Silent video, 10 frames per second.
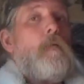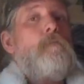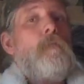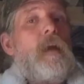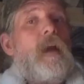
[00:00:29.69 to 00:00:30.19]

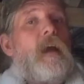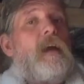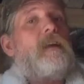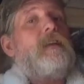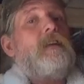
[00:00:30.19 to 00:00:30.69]

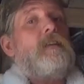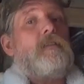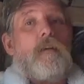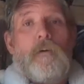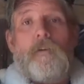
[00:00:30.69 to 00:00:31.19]
man,
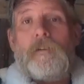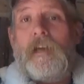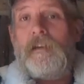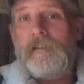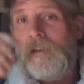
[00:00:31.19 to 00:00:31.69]
it's cold
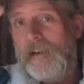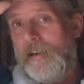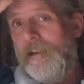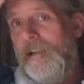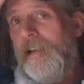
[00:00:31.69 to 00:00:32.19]
out there.